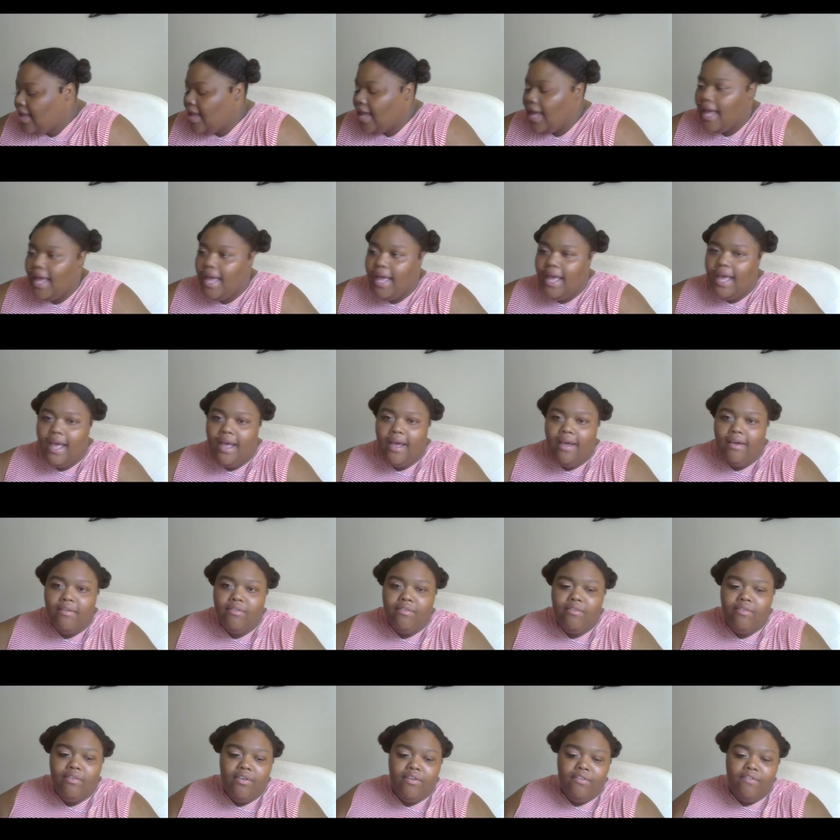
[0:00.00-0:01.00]
I have
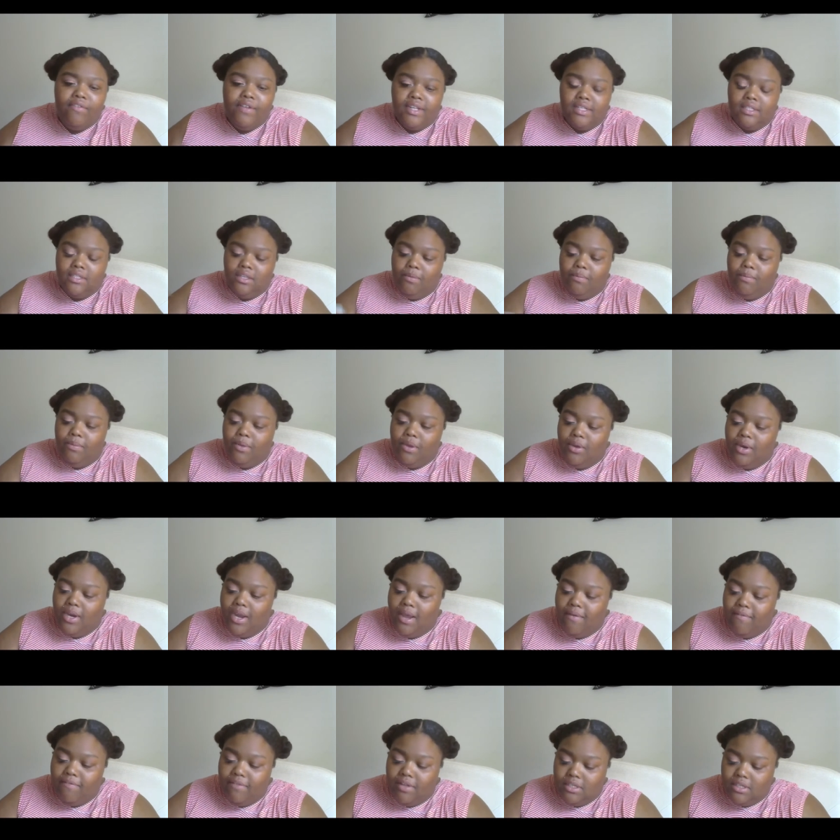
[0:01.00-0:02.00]
Fenty Beauty on
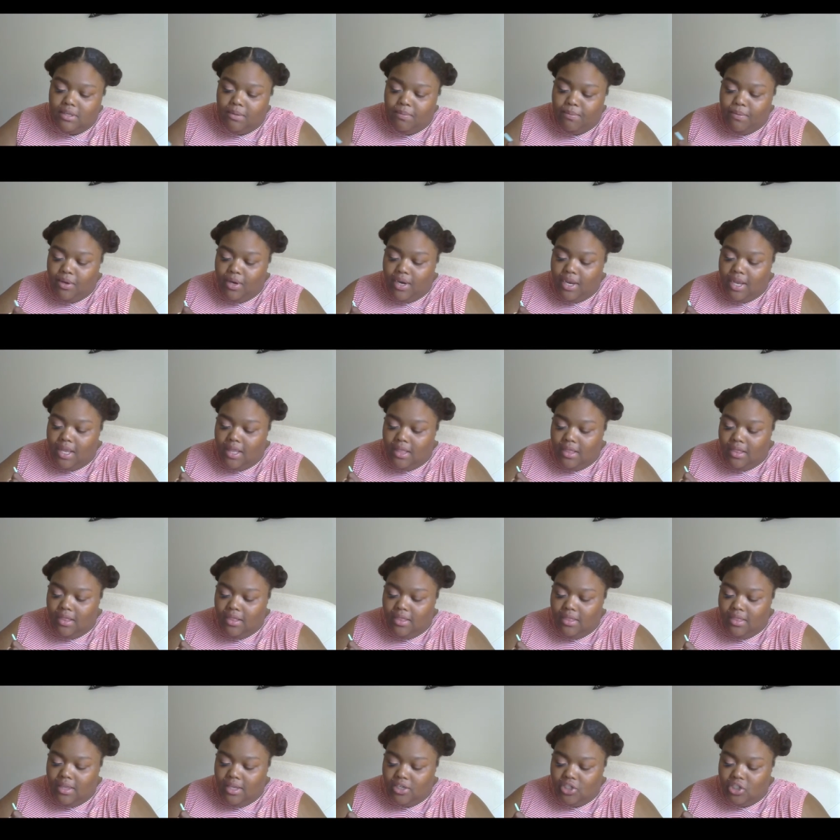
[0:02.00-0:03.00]
Fenty Beauty in
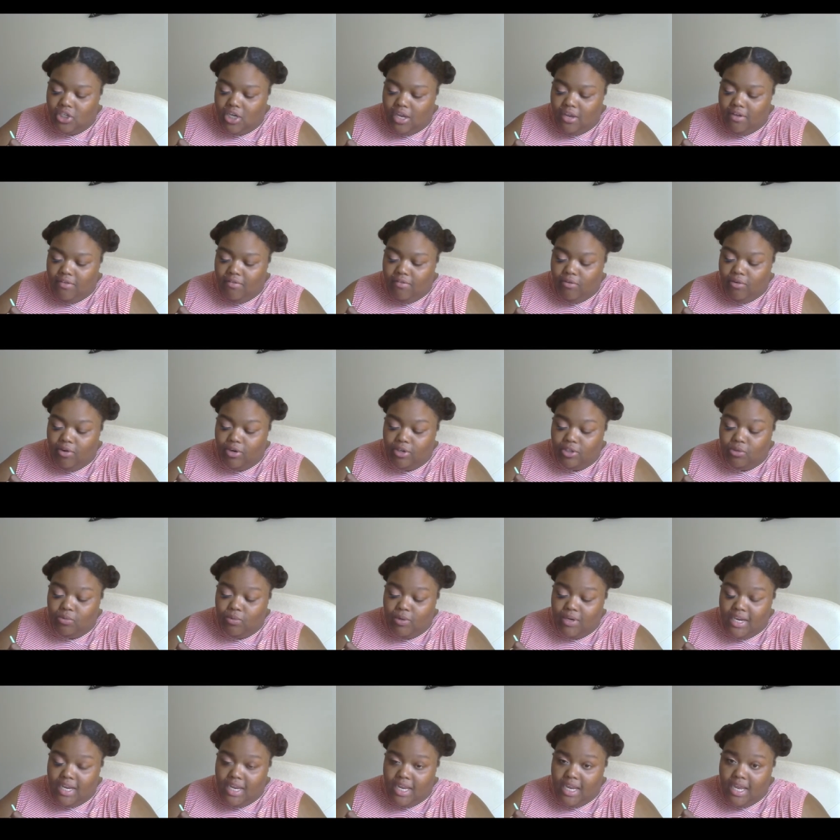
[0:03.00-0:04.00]
the shade
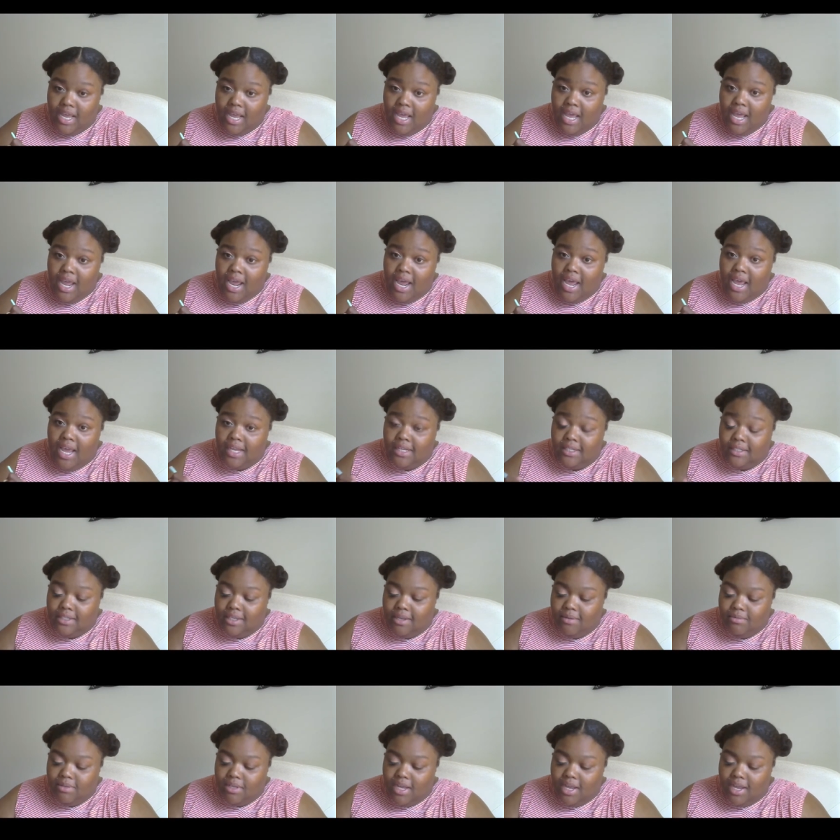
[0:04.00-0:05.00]
420 and
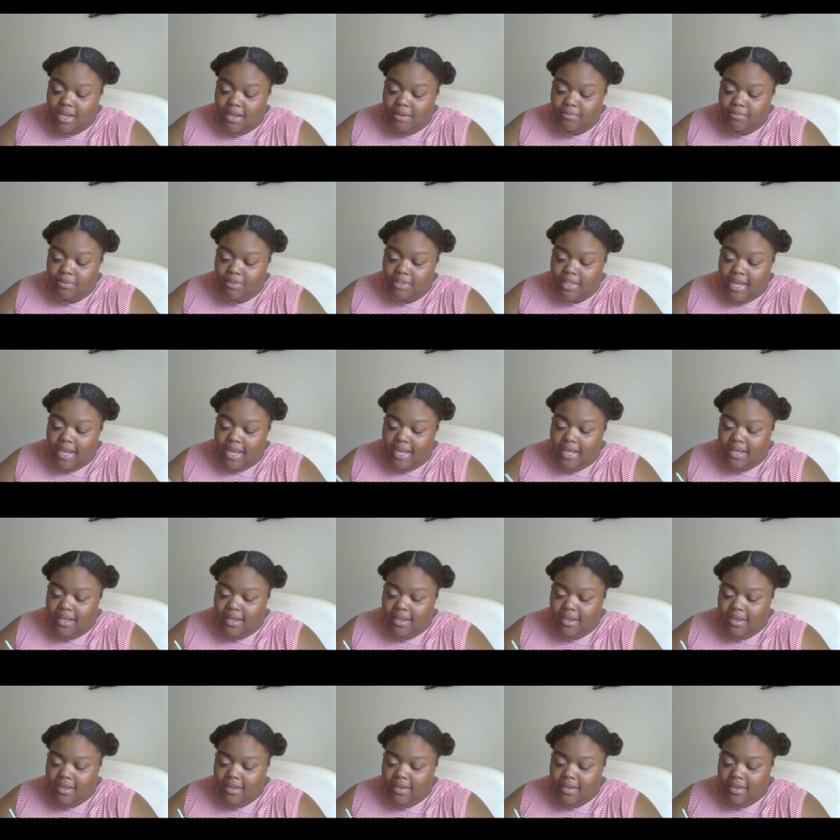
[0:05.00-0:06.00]
sometimes like
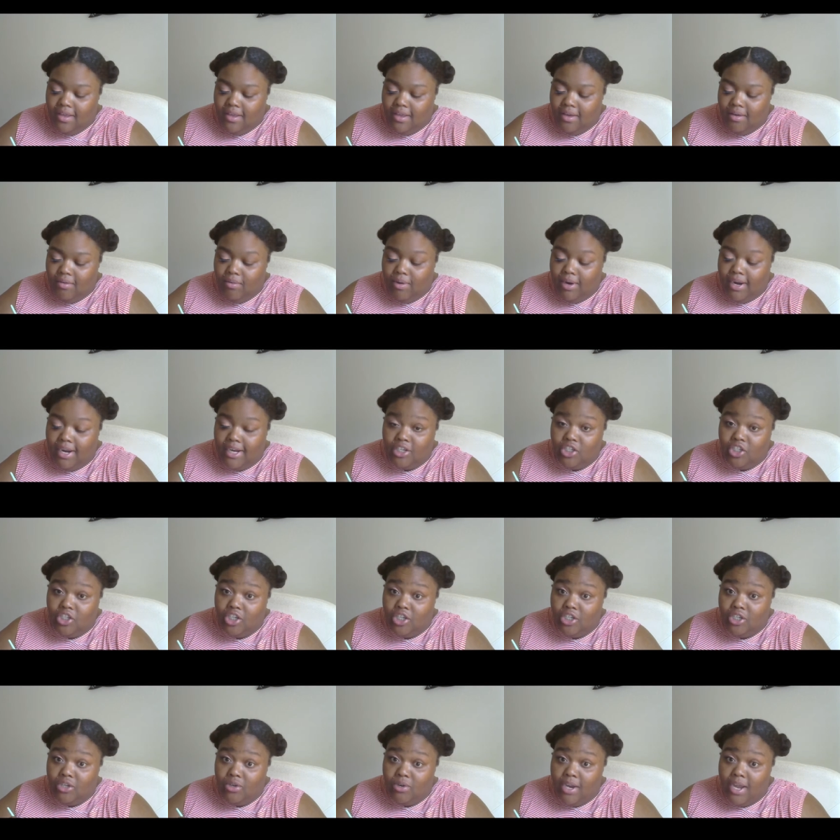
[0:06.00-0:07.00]
what I should
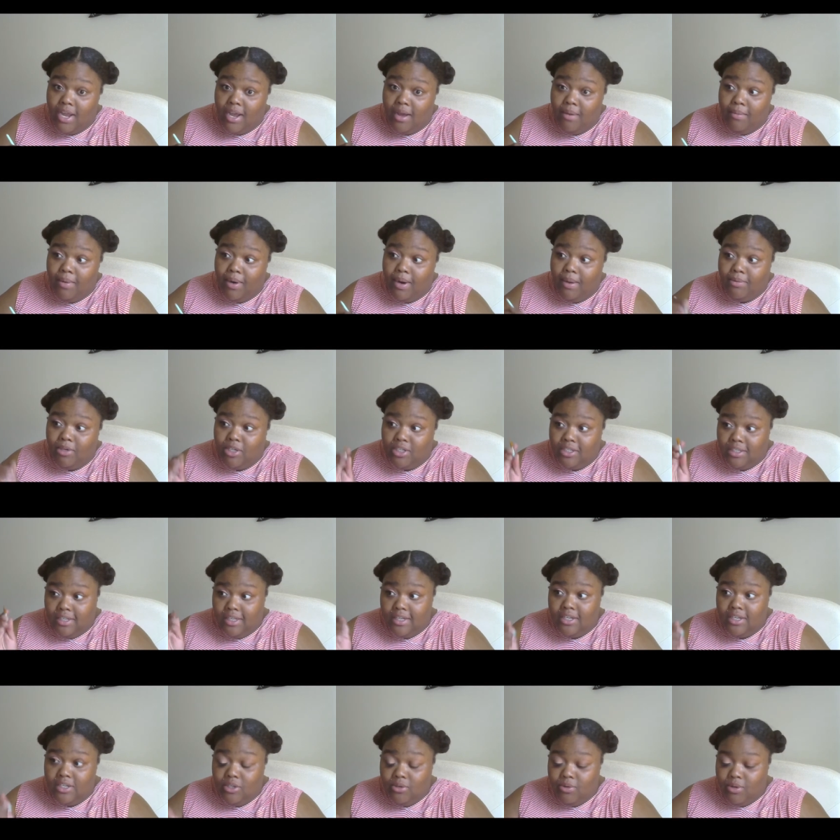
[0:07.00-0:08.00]
do now but I'm just
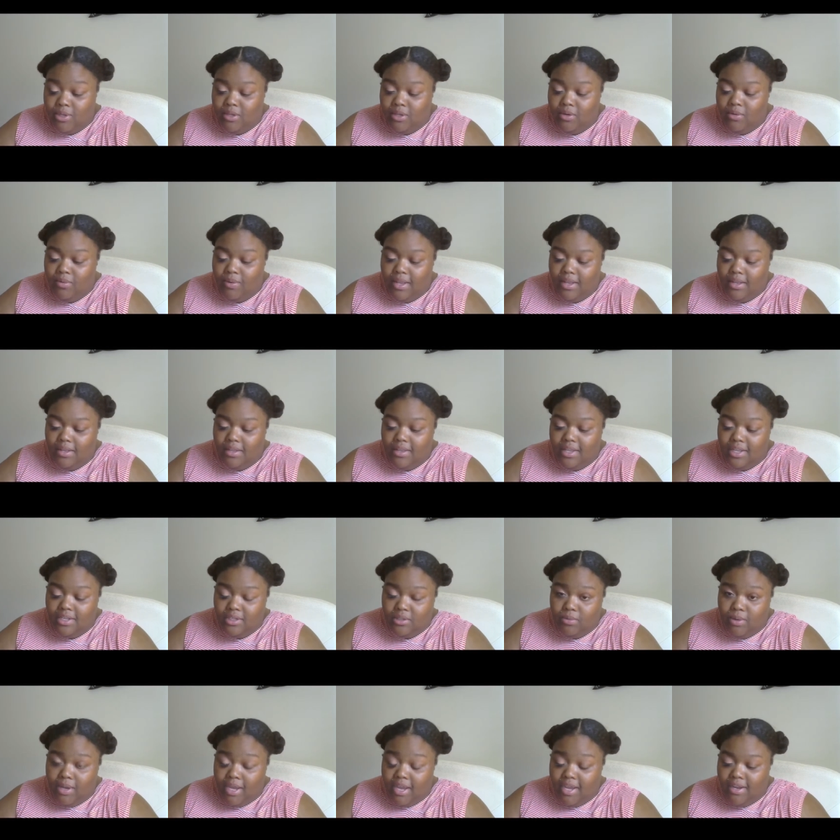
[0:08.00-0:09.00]
going to do it, this
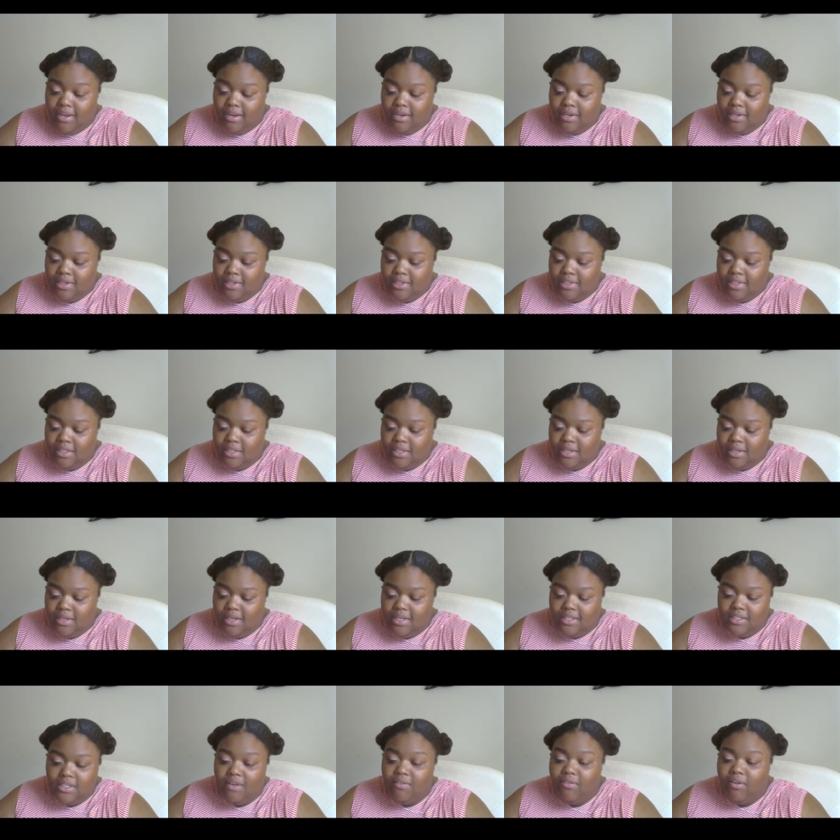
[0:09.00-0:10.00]
way
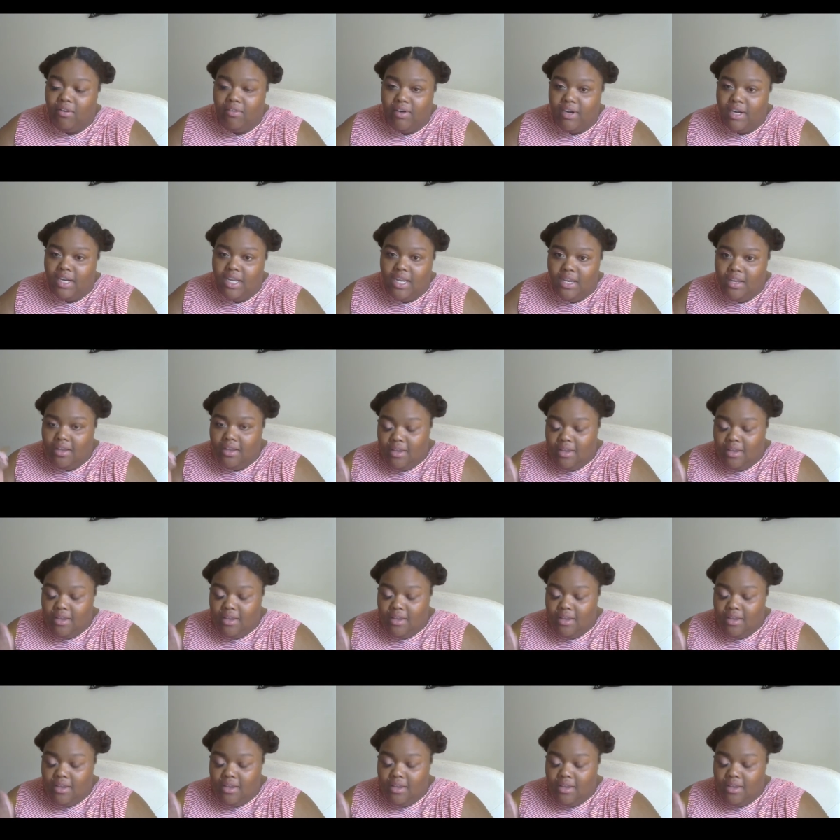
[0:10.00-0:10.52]
because I've already